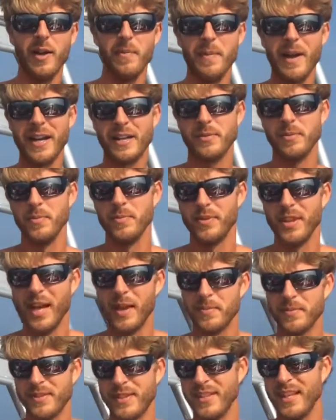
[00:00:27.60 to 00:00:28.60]
maximum
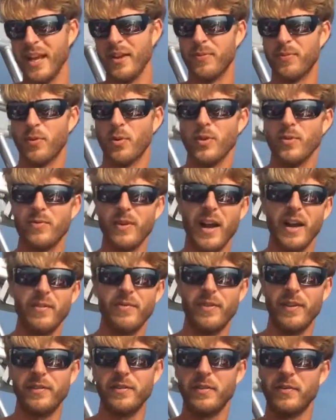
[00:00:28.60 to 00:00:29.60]
depths in that 45-50
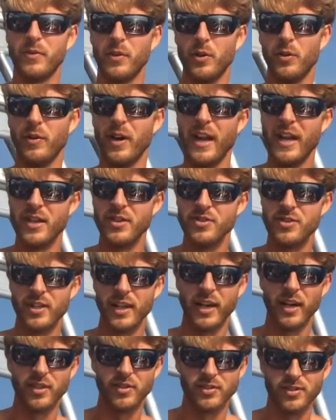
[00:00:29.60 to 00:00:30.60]
foot range
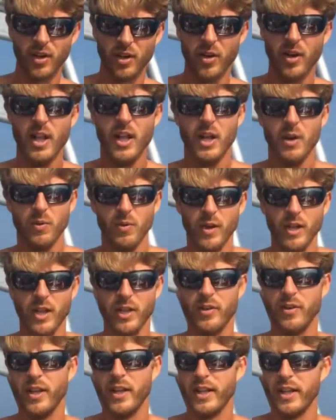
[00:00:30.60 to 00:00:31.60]
there. So
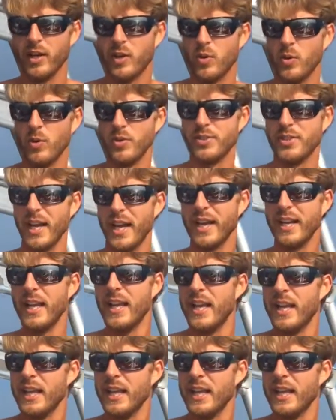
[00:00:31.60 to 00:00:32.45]
really a cool site.